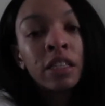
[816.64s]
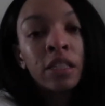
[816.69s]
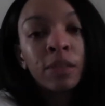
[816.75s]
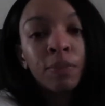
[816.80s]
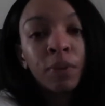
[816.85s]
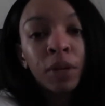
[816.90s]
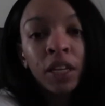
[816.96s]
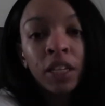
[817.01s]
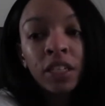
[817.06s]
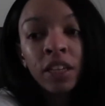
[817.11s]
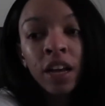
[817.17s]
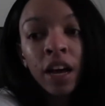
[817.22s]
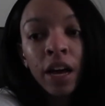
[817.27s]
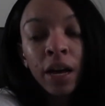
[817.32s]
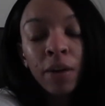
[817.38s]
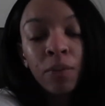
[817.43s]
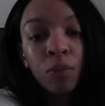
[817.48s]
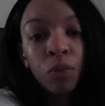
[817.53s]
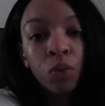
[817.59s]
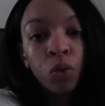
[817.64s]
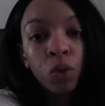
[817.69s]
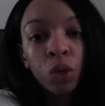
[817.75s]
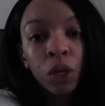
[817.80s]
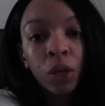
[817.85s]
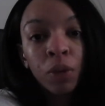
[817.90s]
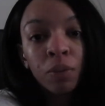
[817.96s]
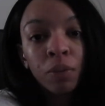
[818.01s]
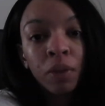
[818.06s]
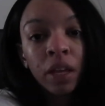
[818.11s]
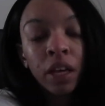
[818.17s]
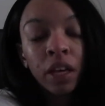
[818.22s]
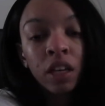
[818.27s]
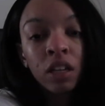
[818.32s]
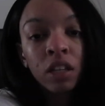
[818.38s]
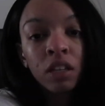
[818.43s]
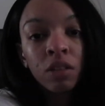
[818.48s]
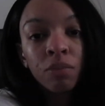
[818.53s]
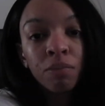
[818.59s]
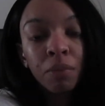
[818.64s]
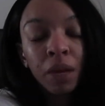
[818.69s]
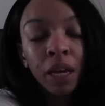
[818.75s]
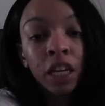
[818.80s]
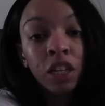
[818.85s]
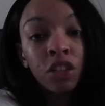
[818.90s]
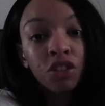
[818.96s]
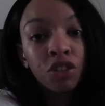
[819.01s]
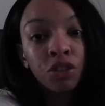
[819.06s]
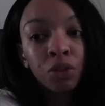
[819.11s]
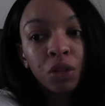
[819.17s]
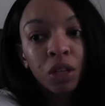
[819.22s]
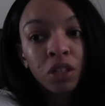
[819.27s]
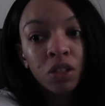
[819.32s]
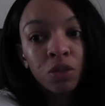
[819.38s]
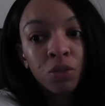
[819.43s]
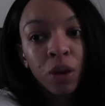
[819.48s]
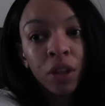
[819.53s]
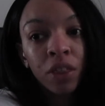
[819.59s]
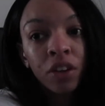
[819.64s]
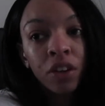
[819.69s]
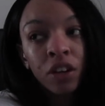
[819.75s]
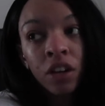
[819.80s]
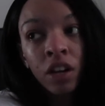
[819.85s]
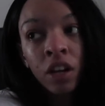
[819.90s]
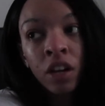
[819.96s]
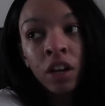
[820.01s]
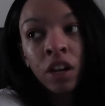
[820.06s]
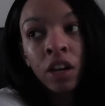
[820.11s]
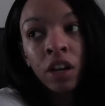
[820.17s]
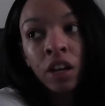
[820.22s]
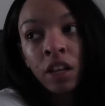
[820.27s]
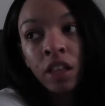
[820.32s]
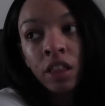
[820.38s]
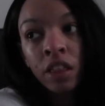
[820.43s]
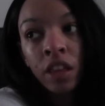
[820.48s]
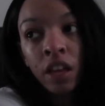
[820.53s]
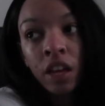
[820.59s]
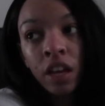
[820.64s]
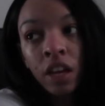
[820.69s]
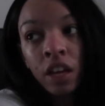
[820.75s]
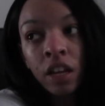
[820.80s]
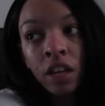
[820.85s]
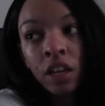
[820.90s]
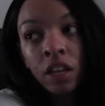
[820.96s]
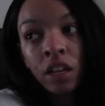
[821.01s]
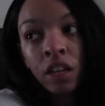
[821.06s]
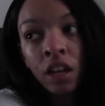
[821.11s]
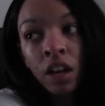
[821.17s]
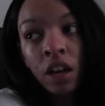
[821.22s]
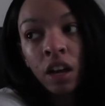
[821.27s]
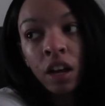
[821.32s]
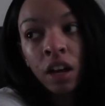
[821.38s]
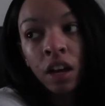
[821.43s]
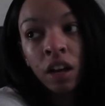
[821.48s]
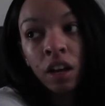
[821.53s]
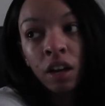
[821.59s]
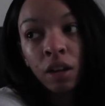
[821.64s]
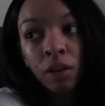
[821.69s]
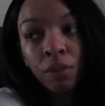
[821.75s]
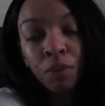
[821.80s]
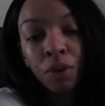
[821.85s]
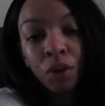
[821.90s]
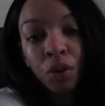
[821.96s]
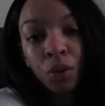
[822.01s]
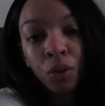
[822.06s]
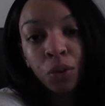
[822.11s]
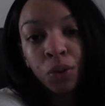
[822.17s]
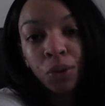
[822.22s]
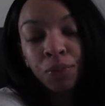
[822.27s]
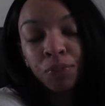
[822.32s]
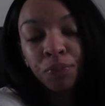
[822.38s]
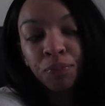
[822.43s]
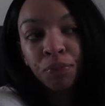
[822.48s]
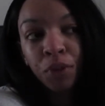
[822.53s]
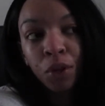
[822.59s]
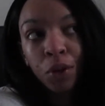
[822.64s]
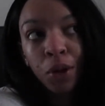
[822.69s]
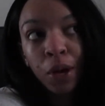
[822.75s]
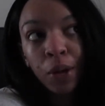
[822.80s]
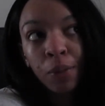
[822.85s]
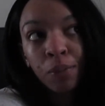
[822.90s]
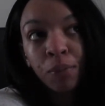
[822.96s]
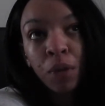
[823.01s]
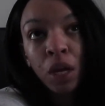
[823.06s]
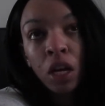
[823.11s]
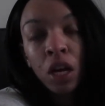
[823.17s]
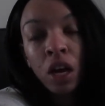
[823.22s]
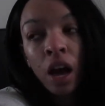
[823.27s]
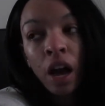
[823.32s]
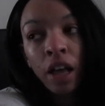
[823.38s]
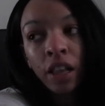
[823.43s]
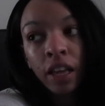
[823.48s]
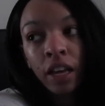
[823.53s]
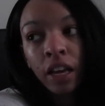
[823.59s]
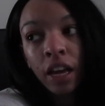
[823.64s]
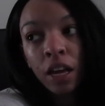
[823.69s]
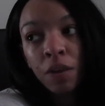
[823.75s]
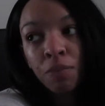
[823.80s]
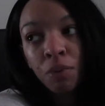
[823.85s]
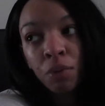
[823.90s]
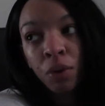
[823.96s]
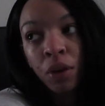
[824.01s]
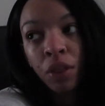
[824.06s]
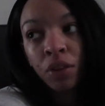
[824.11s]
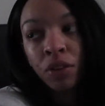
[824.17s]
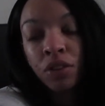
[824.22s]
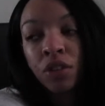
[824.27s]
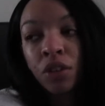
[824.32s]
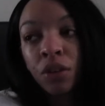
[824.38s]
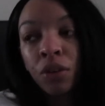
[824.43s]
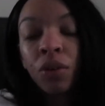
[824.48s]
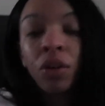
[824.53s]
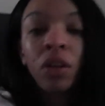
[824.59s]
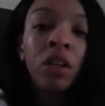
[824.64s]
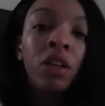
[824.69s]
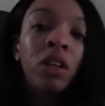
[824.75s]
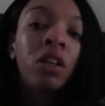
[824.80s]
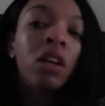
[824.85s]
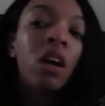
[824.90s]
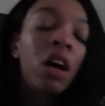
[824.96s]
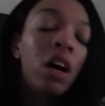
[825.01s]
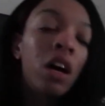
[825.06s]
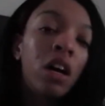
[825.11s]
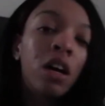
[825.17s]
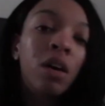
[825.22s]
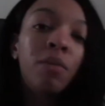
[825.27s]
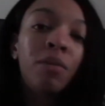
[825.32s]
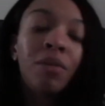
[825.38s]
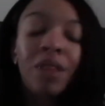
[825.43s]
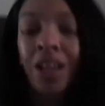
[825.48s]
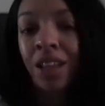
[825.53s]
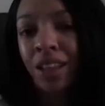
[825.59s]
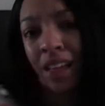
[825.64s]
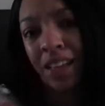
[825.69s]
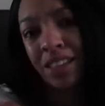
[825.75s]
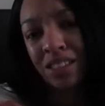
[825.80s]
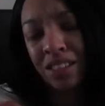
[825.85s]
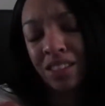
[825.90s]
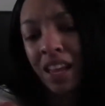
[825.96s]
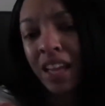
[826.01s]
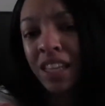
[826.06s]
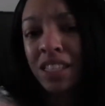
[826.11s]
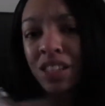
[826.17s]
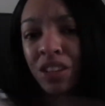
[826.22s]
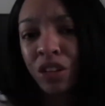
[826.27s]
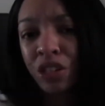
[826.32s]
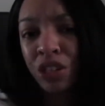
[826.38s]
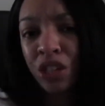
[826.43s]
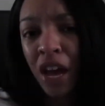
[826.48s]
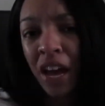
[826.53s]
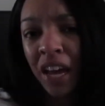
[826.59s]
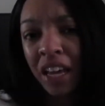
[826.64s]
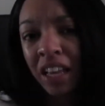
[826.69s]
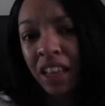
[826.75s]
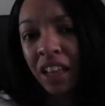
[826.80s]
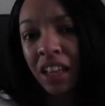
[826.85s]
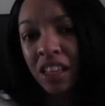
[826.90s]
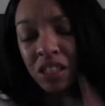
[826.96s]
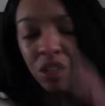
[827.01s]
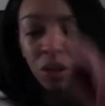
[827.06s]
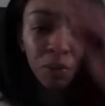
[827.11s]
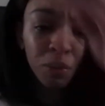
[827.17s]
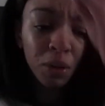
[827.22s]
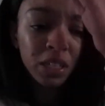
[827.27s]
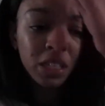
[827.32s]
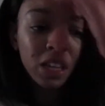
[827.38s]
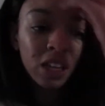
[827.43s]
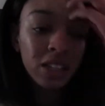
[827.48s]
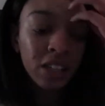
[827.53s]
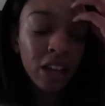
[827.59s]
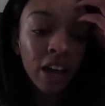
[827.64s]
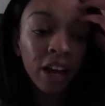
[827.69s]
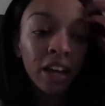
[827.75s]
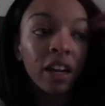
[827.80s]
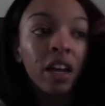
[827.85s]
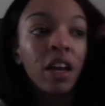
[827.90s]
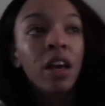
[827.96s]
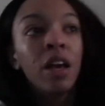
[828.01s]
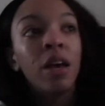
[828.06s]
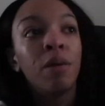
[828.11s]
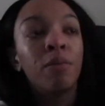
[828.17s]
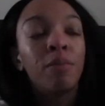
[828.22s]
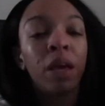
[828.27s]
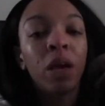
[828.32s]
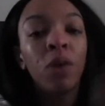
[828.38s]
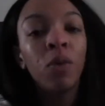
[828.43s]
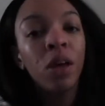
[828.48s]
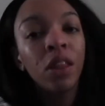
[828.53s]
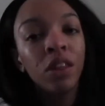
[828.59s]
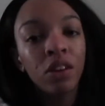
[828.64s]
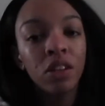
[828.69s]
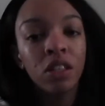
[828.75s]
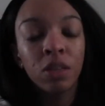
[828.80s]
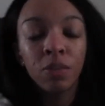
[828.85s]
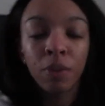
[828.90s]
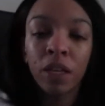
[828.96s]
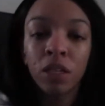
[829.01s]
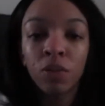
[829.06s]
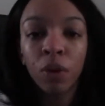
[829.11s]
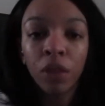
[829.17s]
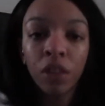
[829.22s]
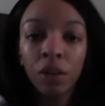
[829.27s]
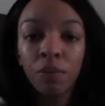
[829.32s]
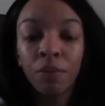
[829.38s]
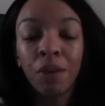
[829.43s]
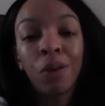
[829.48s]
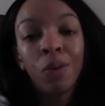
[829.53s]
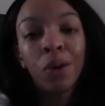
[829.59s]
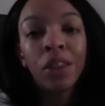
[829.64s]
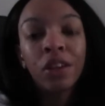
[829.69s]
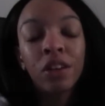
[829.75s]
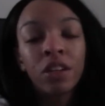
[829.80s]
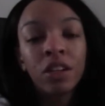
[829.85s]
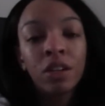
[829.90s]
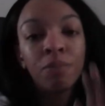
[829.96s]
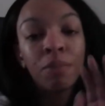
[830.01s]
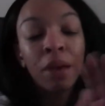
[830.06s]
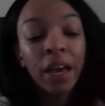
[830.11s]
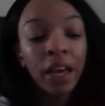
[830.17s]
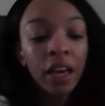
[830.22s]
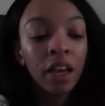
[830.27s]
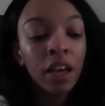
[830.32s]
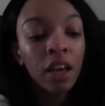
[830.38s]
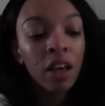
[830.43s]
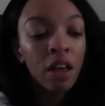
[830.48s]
springtime warm, like May, June-ish weather than um, cold. Okay, I like April weather too. Um, look at my nice little jacket, nice little breeze outside. May weather is the best weather. May weather, May